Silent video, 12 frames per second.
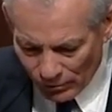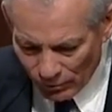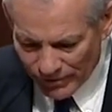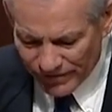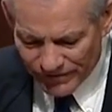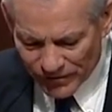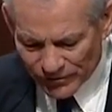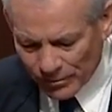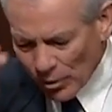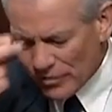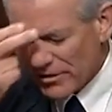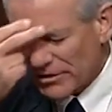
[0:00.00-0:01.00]
One of the first
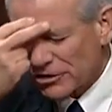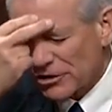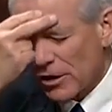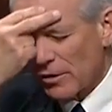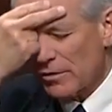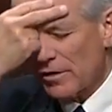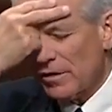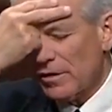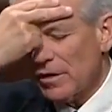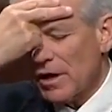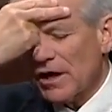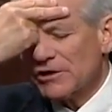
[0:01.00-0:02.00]
boards I showed,
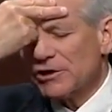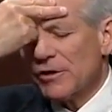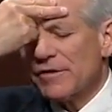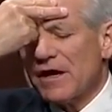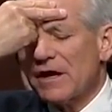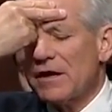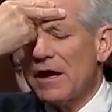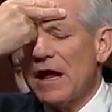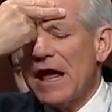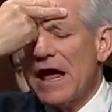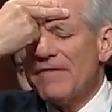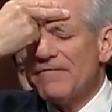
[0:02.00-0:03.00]
I showed that
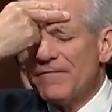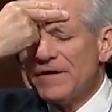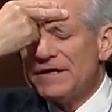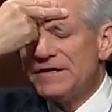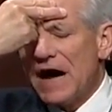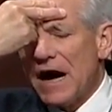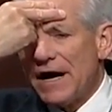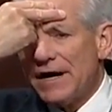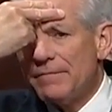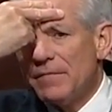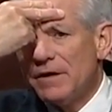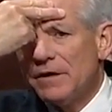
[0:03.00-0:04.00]
every
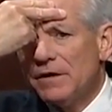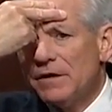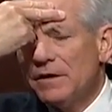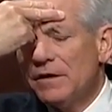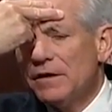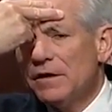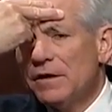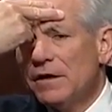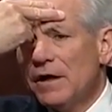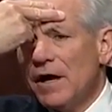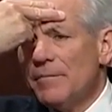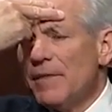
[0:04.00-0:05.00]
dime
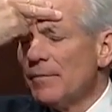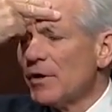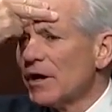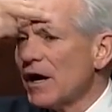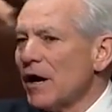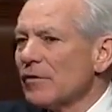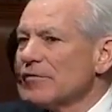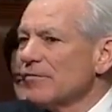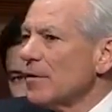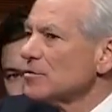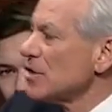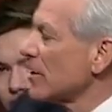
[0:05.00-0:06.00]
a member of Congress
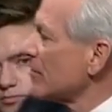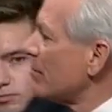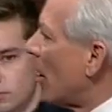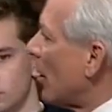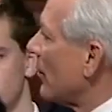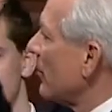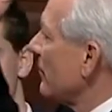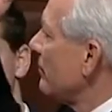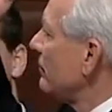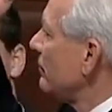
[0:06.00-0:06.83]
votes on is borrowed.